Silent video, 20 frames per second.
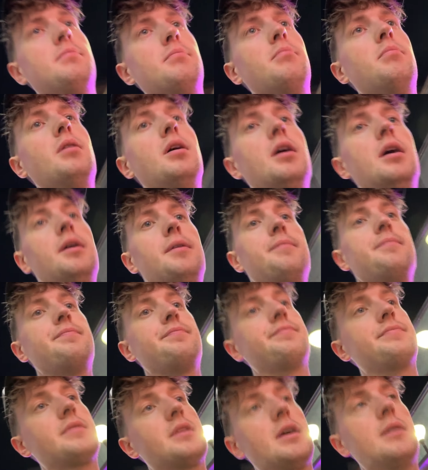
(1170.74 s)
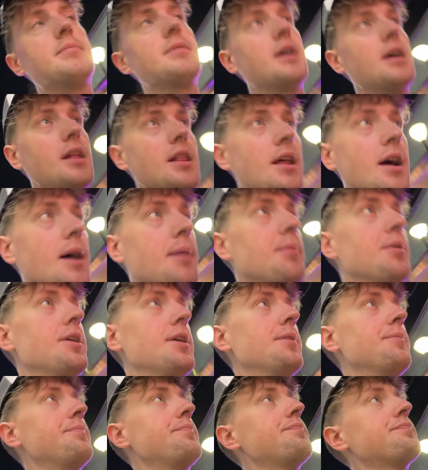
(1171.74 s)
But I'm not going to lie,
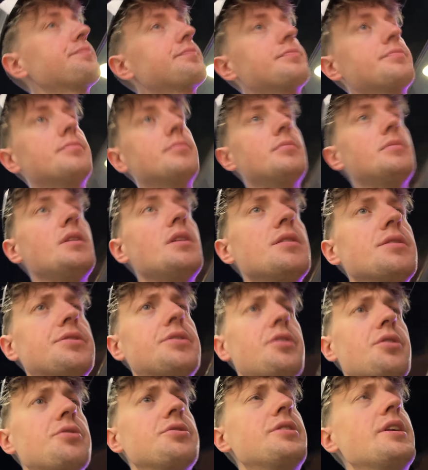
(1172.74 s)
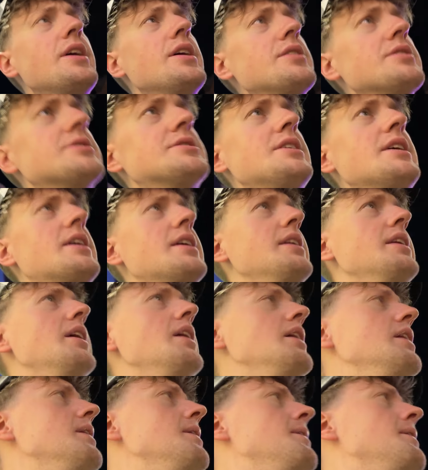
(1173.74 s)
man. Third day or second
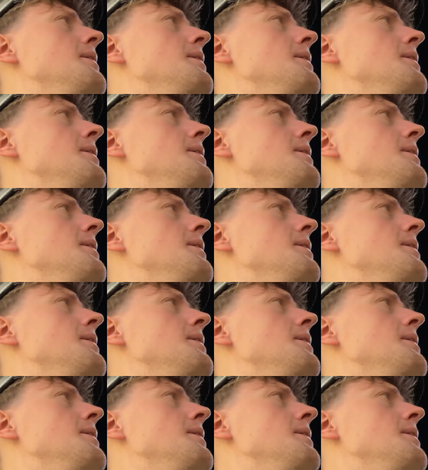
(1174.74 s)
day.